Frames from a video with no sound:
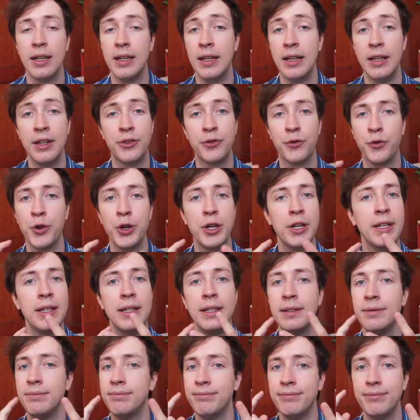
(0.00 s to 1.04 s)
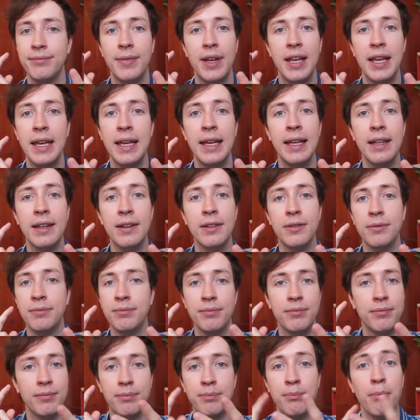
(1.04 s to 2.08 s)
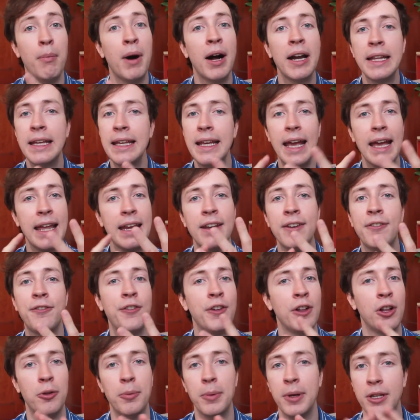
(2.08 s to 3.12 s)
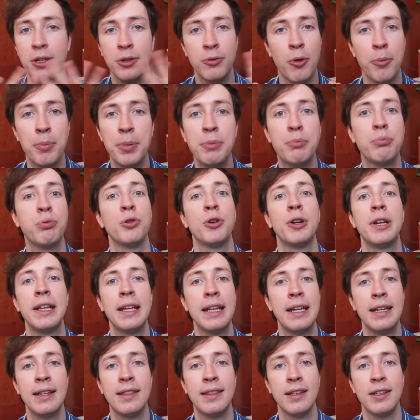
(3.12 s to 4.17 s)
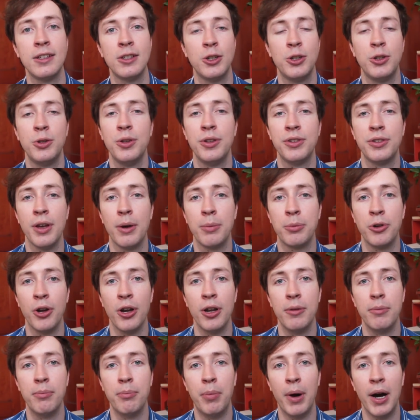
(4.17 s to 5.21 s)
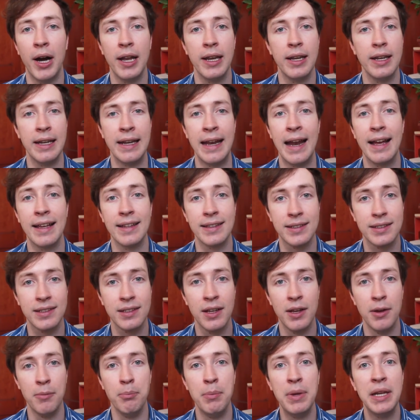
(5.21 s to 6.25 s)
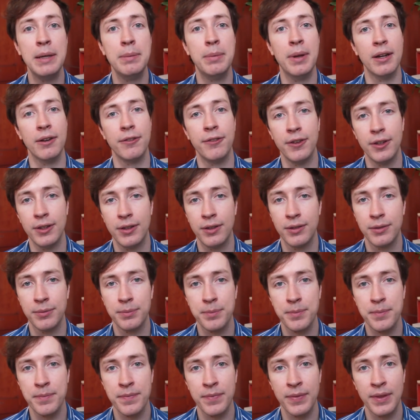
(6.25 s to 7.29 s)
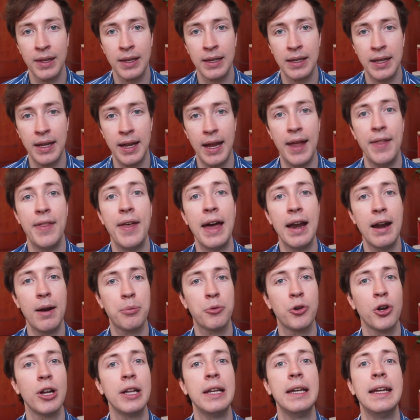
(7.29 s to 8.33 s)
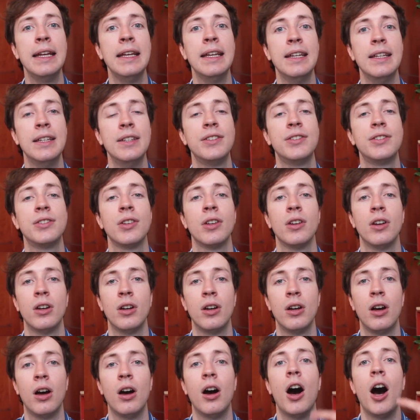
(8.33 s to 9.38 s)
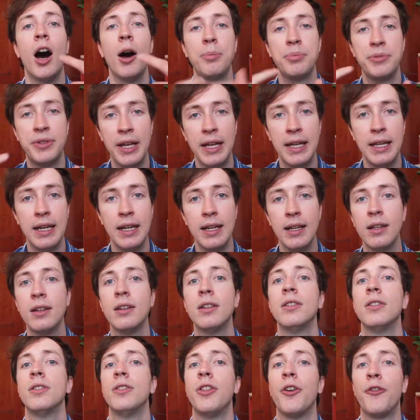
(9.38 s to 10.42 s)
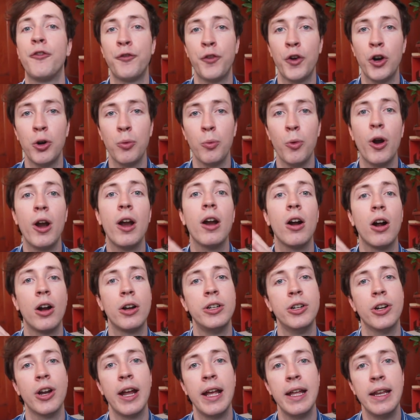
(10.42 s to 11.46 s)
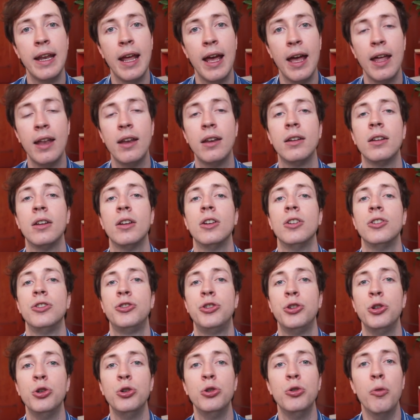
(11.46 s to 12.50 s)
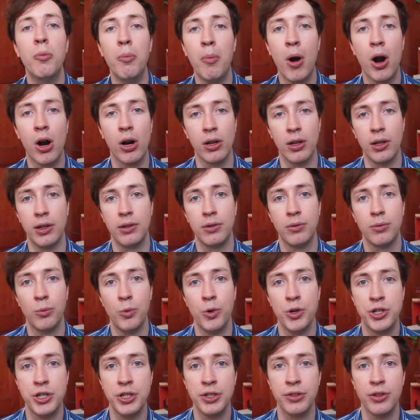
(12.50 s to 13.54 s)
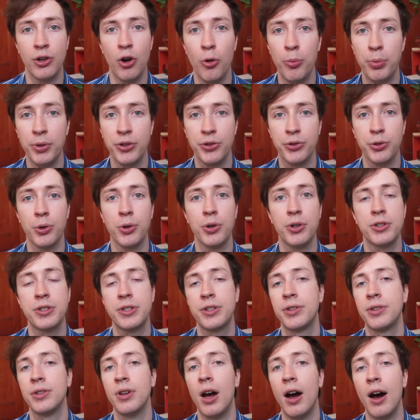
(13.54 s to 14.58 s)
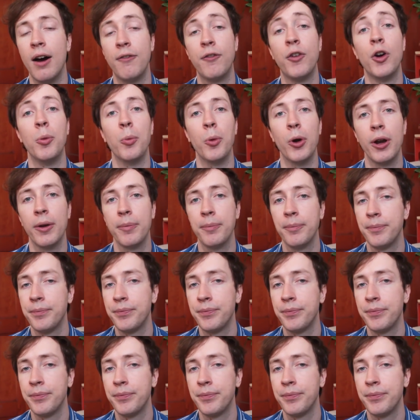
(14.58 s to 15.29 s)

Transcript: It's free in money and in filament. You won't be printing anything to do this upgrade, but it has many benefits. And that upgrade is updating the firmware on your ANET to Marlin, which is an open source uh, firmware.